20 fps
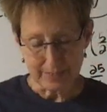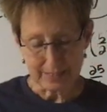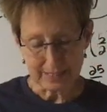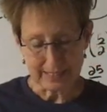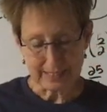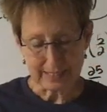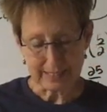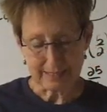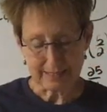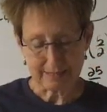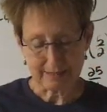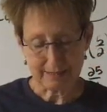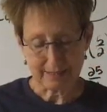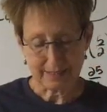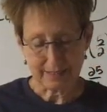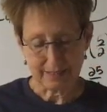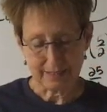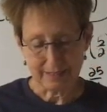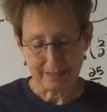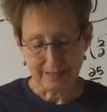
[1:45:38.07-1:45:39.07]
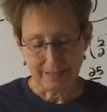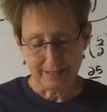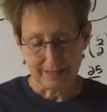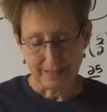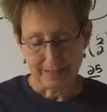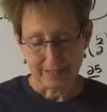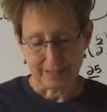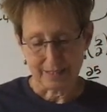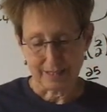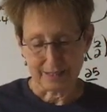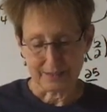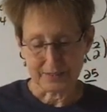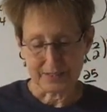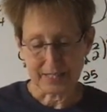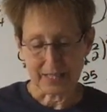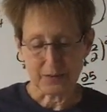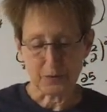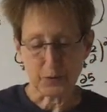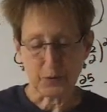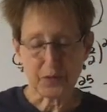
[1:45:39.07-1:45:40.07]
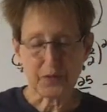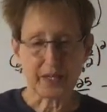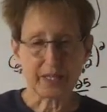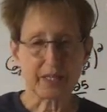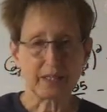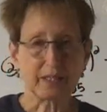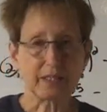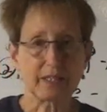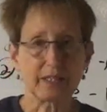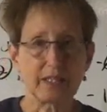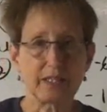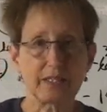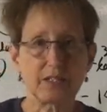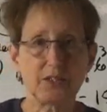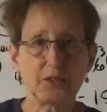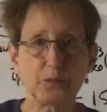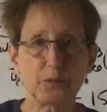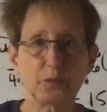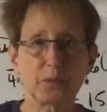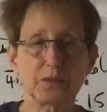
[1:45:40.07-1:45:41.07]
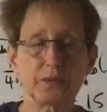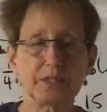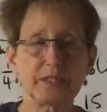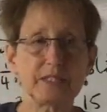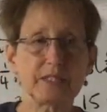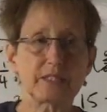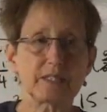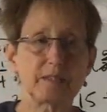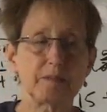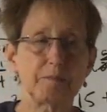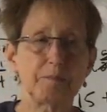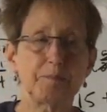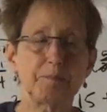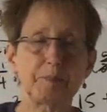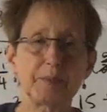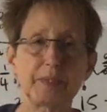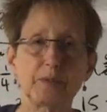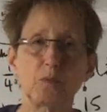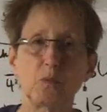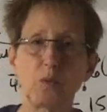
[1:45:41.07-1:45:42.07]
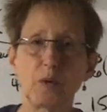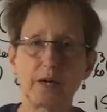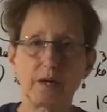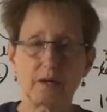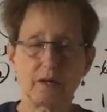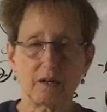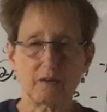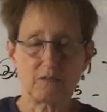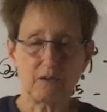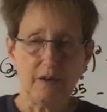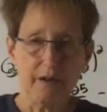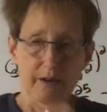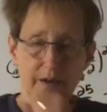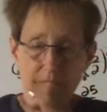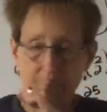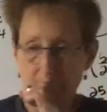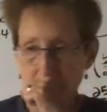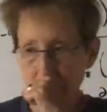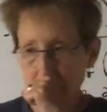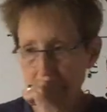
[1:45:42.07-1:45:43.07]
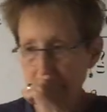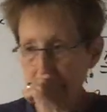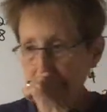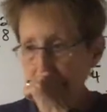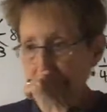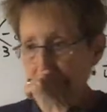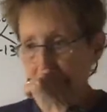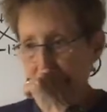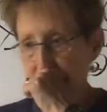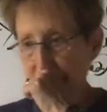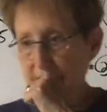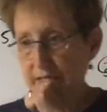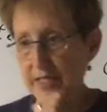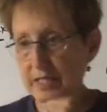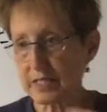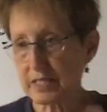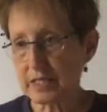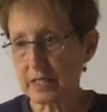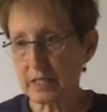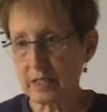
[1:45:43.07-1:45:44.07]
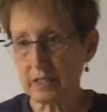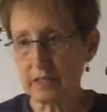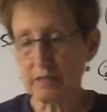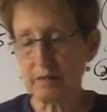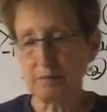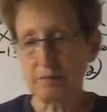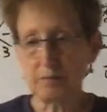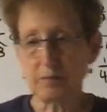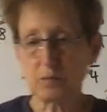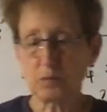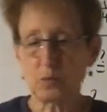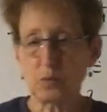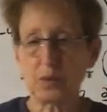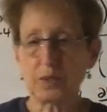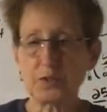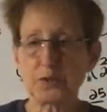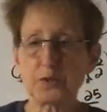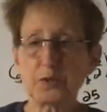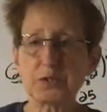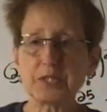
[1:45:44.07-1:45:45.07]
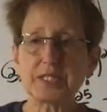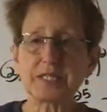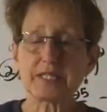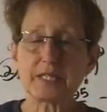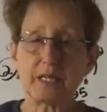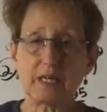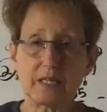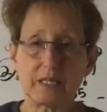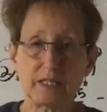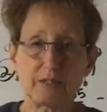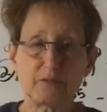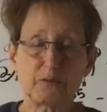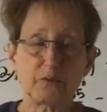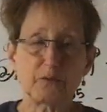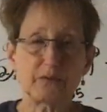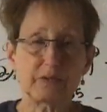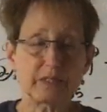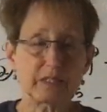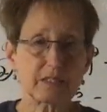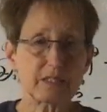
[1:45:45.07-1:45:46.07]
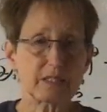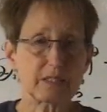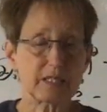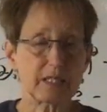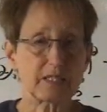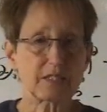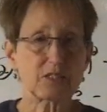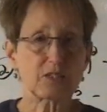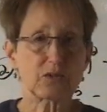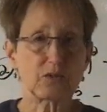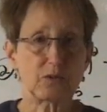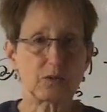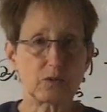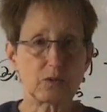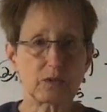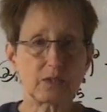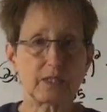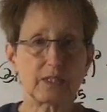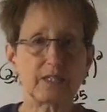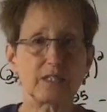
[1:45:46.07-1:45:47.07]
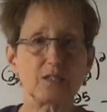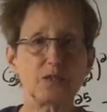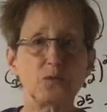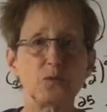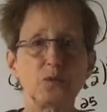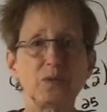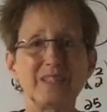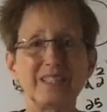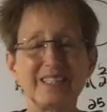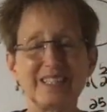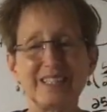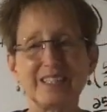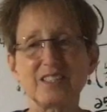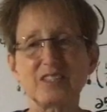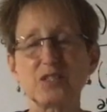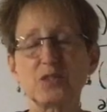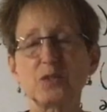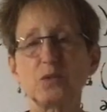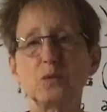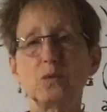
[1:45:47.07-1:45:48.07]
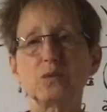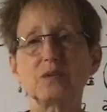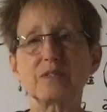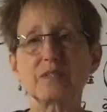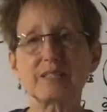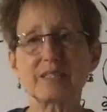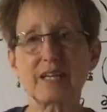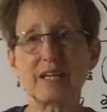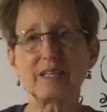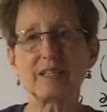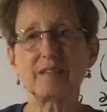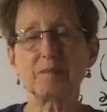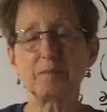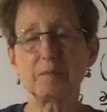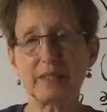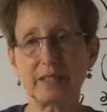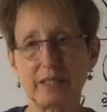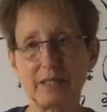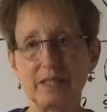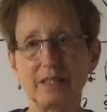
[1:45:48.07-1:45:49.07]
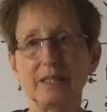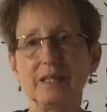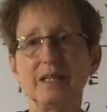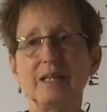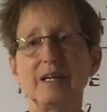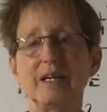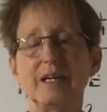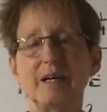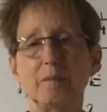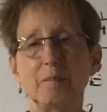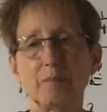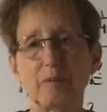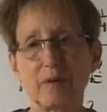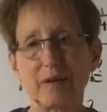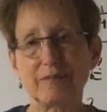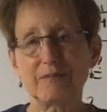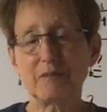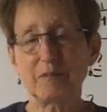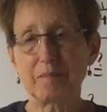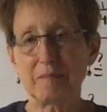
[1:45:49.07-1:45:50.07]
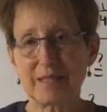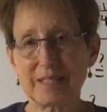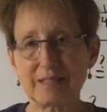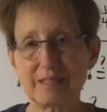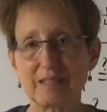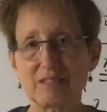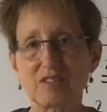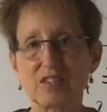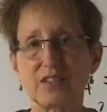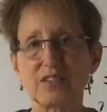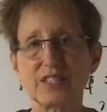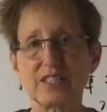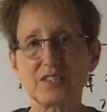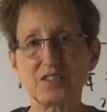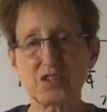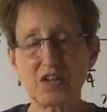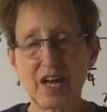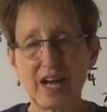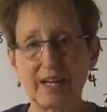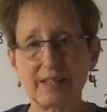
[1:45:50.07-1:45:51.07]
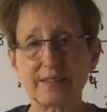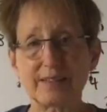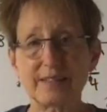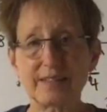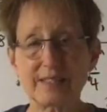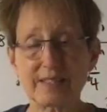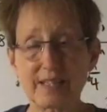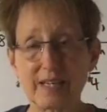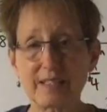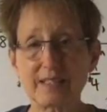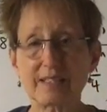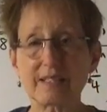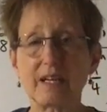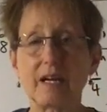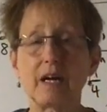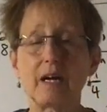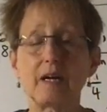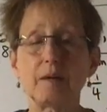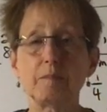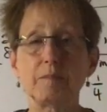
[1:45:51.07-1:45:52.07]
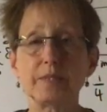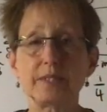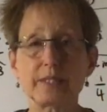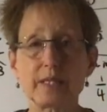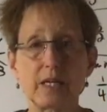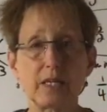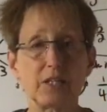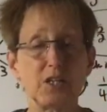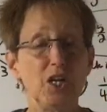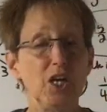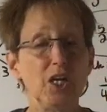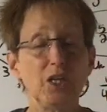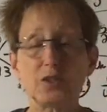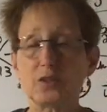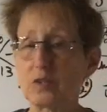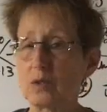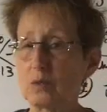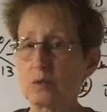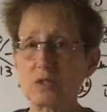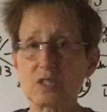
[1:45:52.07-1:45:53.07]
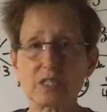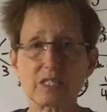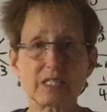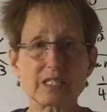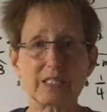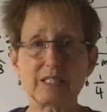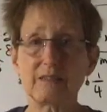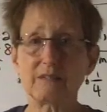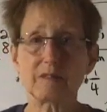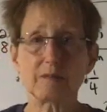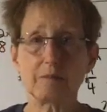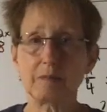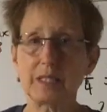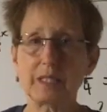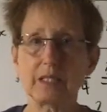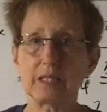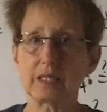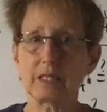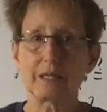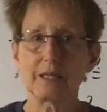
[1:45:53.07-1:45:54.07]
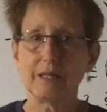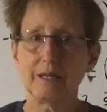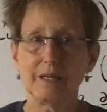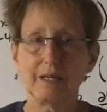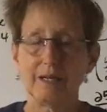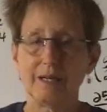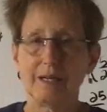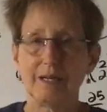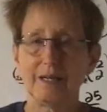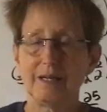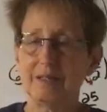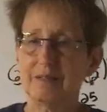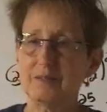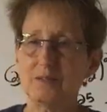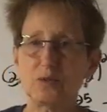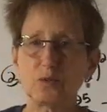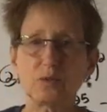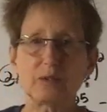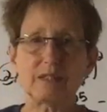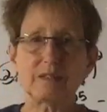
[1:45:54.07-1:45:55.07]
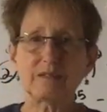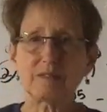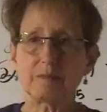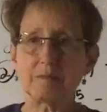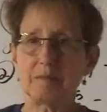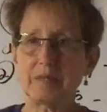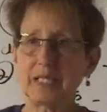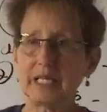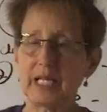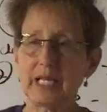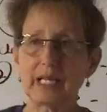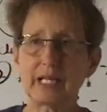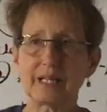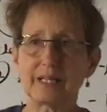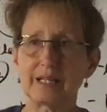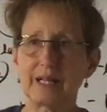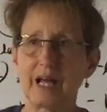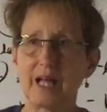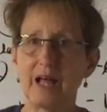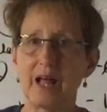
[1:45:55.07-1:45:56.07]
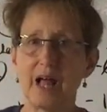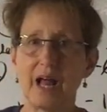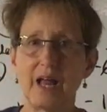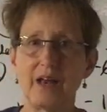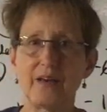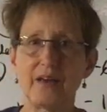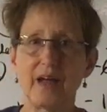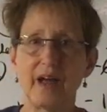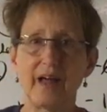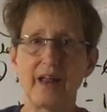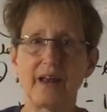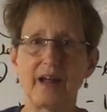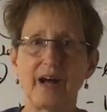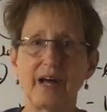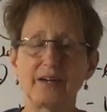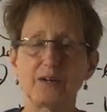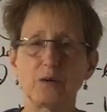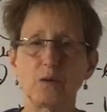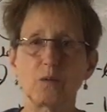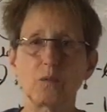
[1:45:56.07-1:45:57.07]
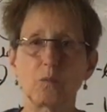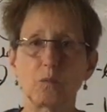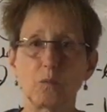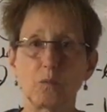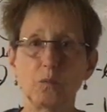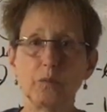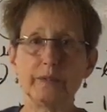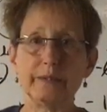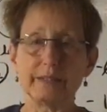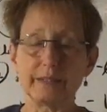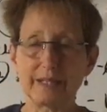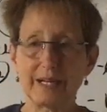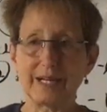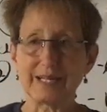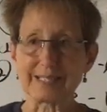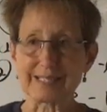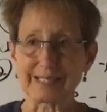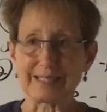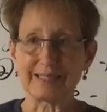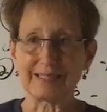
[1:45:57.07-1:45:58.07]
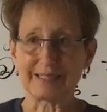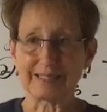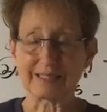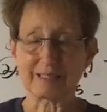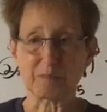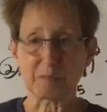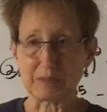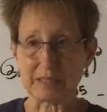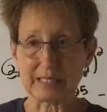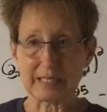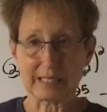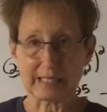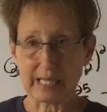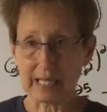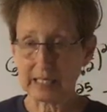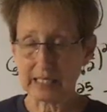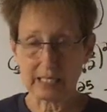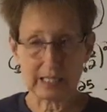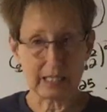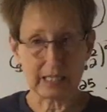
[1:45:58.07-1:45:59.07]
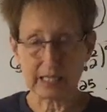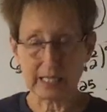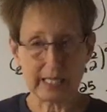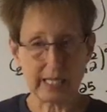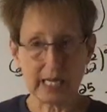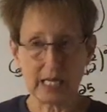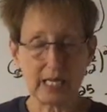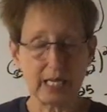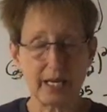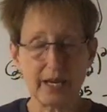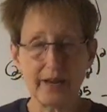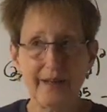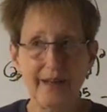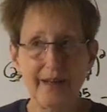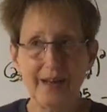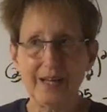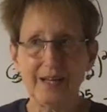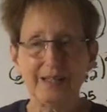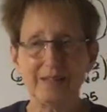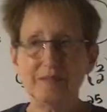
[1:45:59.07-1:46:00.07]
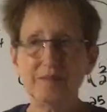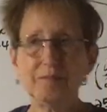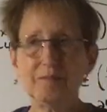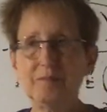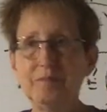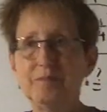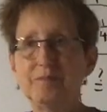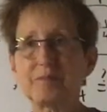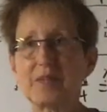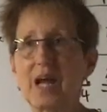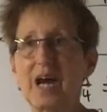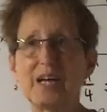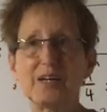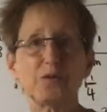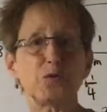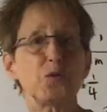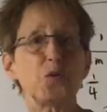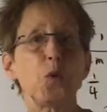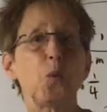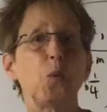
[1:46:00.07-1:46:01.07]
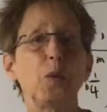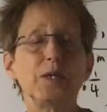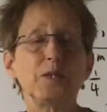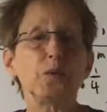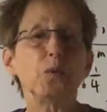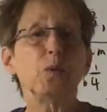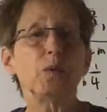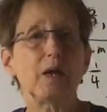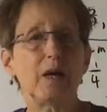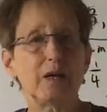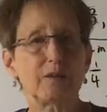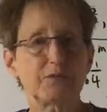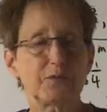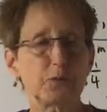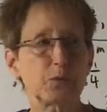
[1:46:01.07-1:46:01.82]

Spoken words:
Let's see. The other thing that you will need to be aware of is when you're done, if you finish the test early, then you need to send me a private message on the chat that says, I'm done. Don't just leave the meeting. You leave the meeting and I don't realize it at the split second, then I don't know when you left.